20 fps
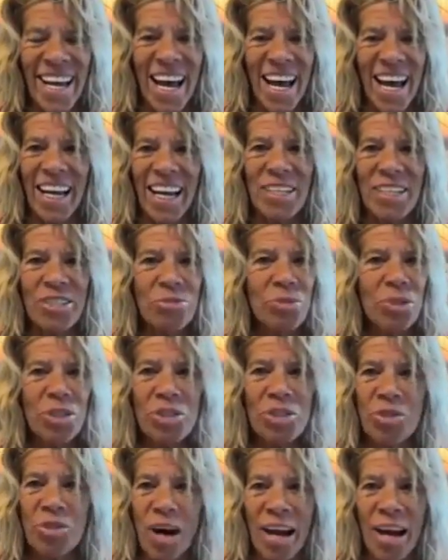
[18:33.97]
And as we
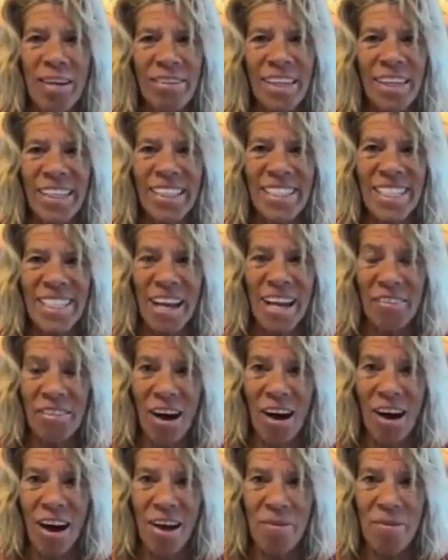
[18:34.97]
were driving down the
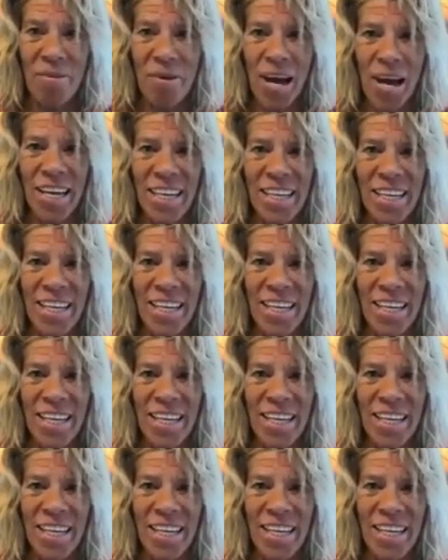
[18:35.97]
highway,